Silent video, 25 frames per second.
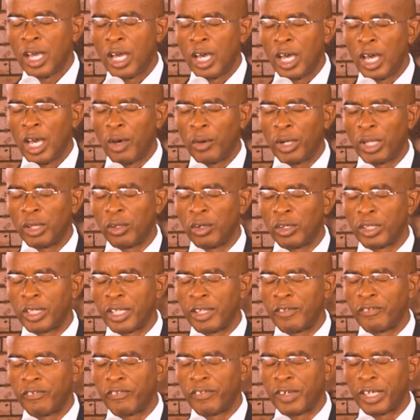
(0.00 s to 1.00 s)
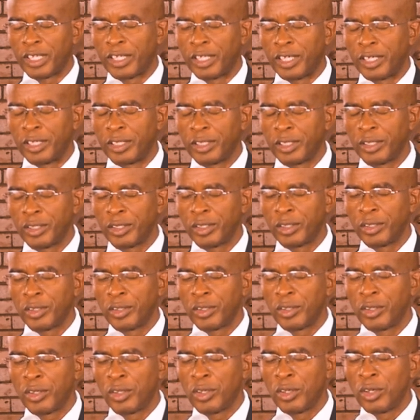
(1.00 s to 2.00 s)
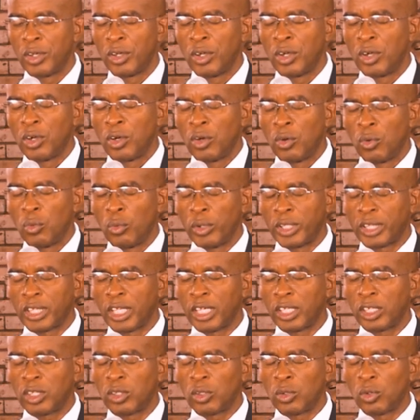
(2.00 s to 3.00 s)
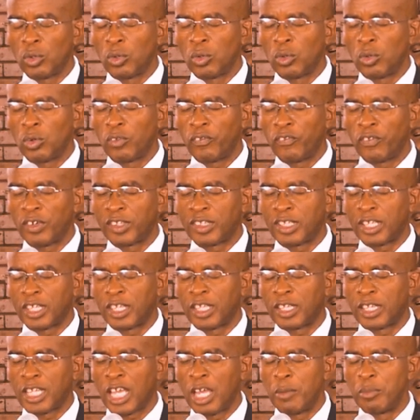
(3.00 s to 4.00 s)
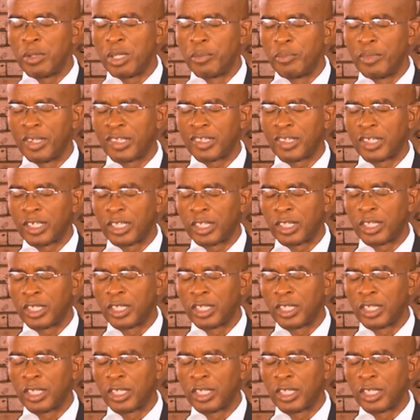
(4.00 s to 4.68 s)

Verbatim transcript: Our Lord and Father, we thank you for such a timely message.